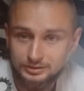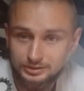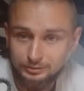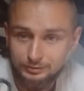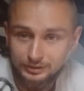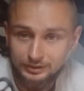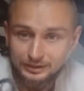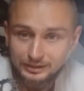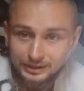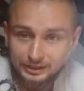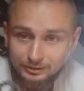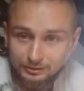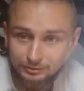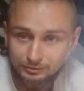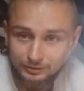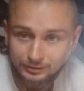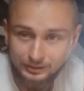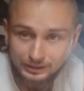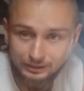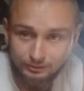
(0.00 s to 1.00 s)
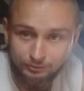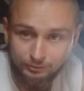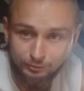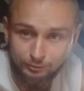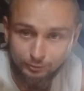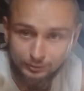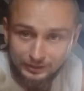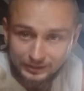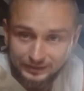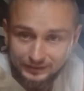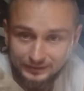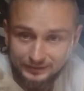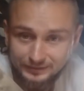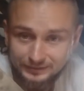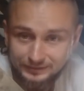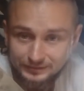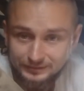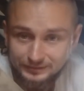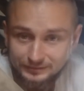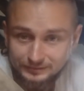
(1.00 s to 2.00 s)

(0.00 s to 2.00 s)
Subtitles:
So right now Guandao looks like this.